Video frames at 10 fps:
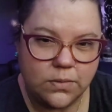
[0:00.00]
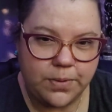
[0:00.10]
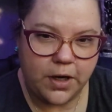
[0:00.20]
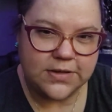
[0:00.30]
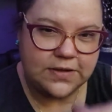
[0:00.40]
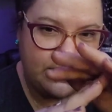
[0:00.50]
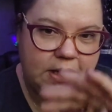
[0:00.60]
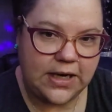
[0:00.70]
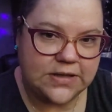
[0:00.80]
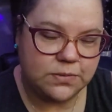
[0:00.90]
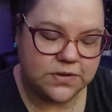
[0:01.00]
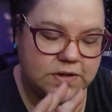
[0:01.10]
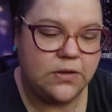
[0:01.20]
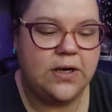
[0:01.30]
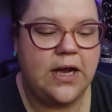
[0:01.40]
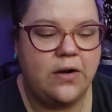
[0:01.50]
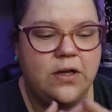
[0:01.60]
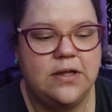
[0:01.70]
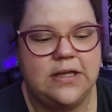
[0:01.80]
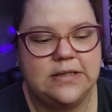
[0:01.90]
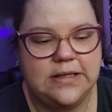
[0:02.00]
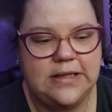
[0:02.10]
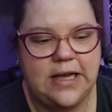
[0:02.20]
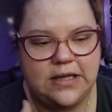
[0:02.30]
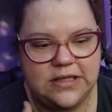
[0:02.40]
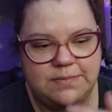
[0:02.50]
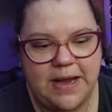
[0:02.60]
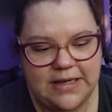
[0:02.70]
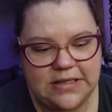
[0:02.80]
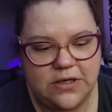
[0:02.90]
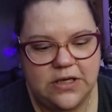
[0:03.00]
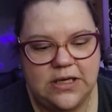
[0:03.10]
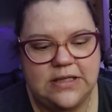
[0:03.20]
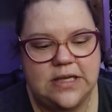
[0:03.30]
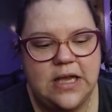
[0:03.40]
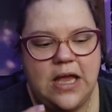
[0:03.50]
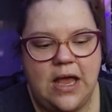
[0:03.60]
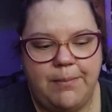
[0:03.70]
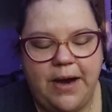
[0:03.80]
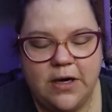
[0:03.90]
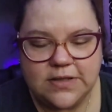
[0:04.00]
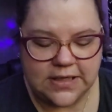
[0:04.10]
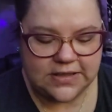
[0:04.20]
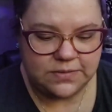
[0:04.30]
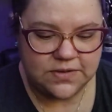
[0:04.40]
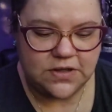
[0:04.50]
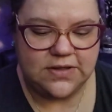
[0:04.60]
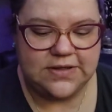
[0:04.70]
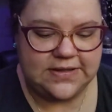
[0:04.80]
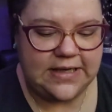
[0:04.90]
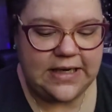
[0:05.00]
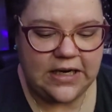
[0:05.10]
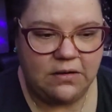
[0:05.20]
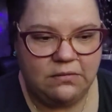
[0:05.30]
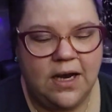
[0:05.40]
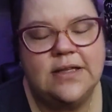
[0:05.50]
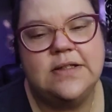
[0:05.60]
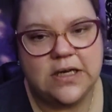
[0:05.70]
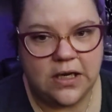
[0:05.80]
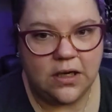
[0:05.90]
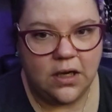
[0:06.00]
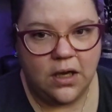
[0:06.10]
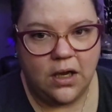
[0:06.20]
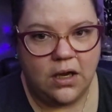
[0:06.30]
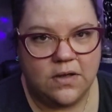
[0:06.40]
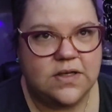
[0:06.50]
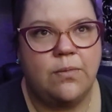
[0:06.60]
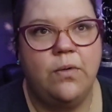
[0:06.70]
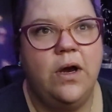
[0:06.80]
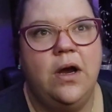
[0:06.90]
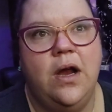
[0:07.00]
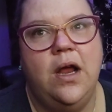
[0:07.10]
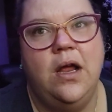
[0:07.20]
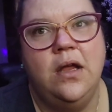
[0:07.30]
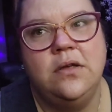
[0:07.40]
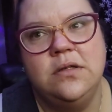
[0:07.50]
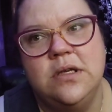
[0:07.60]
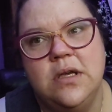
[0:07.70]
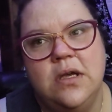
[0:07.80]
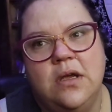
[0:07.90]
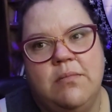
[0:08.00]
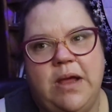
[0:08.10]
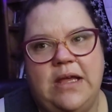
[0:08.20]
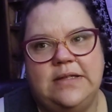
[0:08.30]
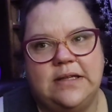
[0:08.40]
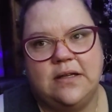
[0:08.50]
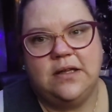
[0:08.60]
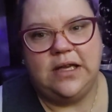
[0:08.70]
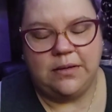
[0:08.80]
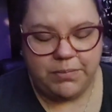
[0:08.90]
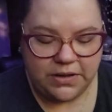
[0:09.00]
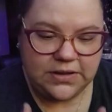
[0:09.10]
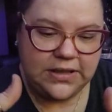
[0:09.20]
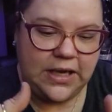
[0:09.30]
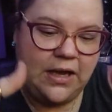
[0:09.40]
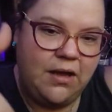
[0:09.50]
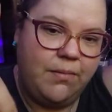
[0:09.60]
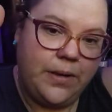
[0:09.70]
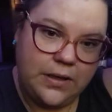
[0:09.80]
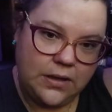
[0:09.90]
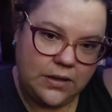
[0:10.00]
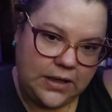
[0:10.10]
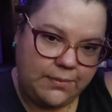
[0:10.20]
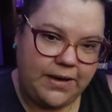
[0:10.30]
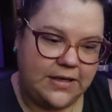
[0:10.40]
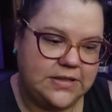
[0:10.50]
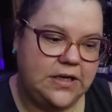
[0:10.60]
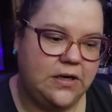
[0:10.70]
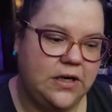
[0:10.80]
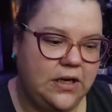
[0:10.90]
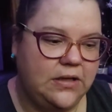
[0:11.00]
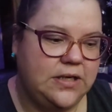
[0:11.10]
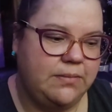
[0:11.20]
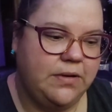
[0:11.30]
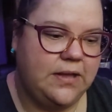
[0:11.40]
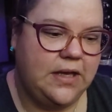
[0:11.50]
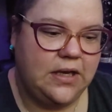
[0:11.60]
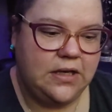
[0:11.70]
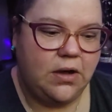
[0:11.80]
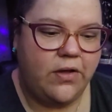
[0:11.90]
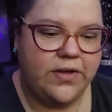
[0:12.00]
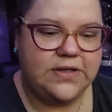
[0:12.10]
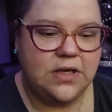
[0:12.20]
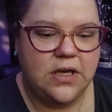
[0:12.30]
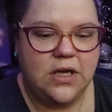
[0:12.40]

parts of our guts will slow down and things like that. And these bacteria and parasites will start sitting and resting somewhere and basically building up like a bacteria type of thing, and all these,